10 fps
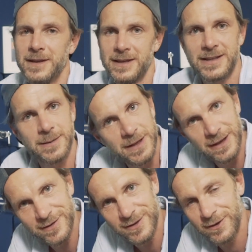it
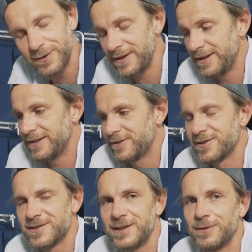intimidates you, and then
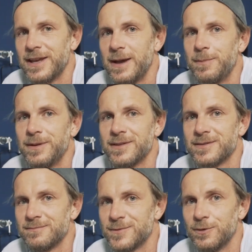just see what
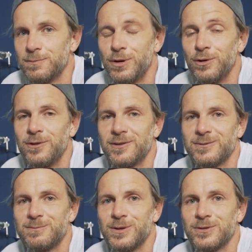happens. Don't pull,
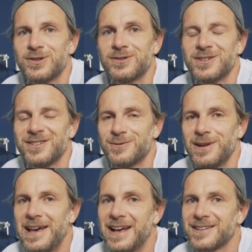don't push, just
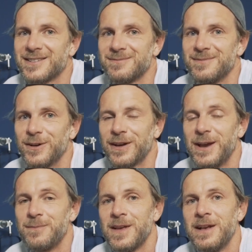relax.
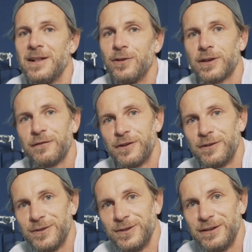Okay, looking
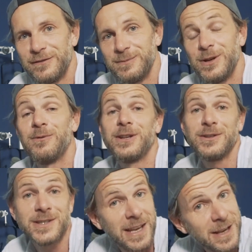forward to hear from you what you
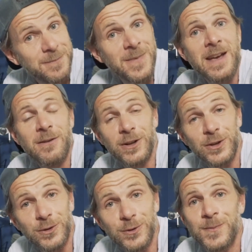think, what
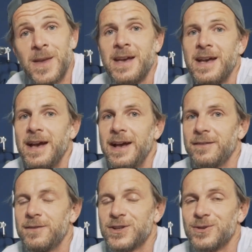you do,
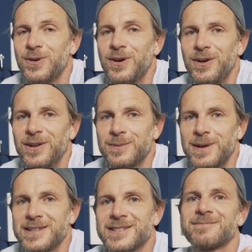and wish you all the
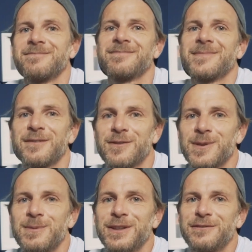best from
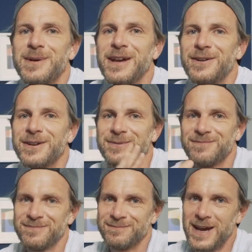the bottom of my heart.
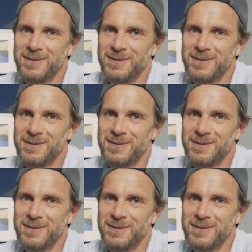Bye